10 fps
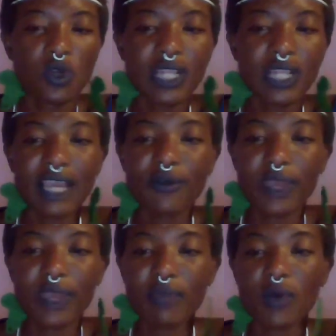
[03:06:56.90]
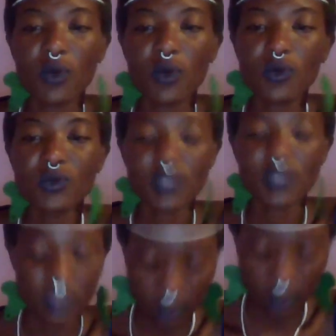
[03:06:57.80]
You could like
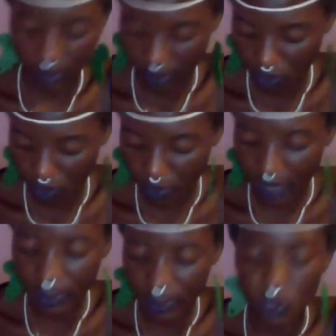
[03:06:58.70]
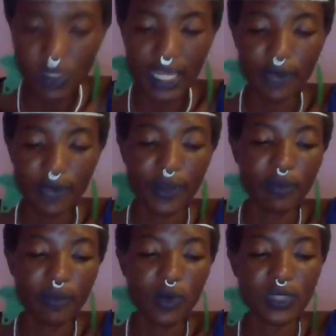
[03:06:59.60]
rainbows. Your babies could like
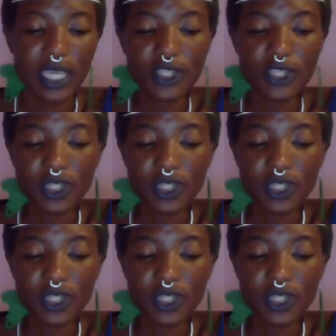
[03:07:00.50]
rainbows,